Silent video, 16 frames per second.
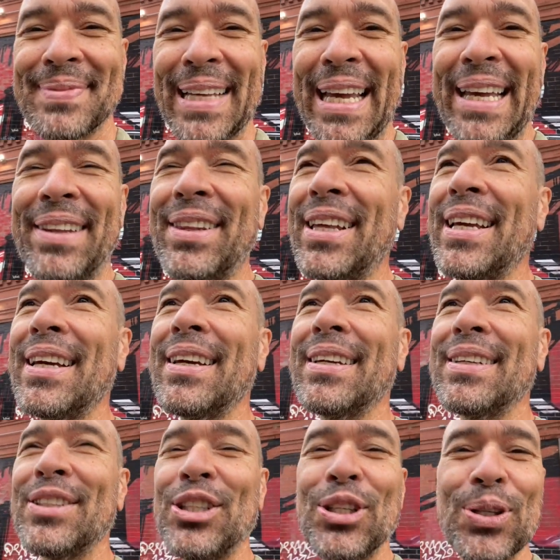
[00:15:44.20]
in the
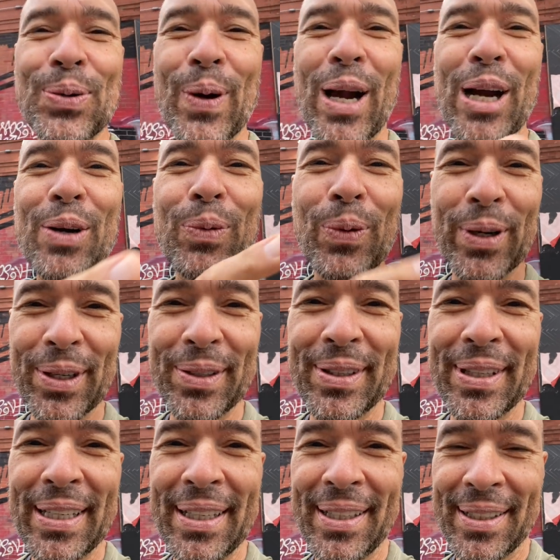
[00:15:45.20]
you are
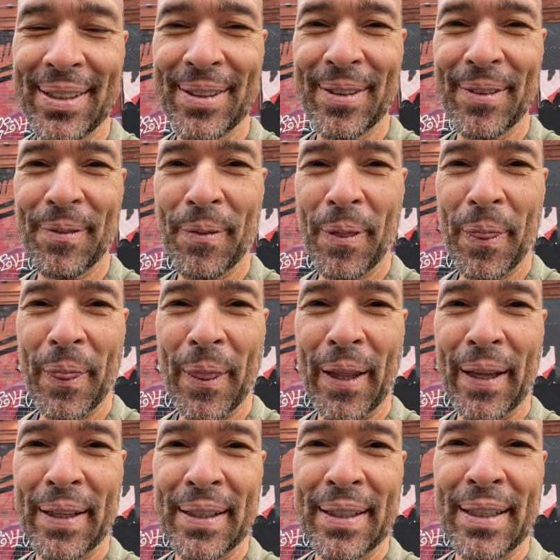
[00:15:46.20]
worthy
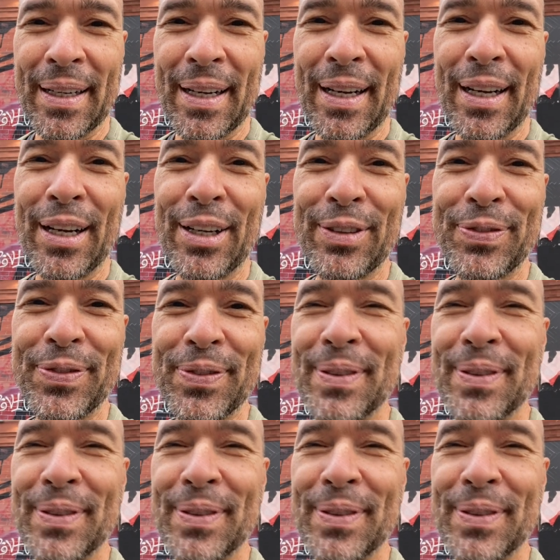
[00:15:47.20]
of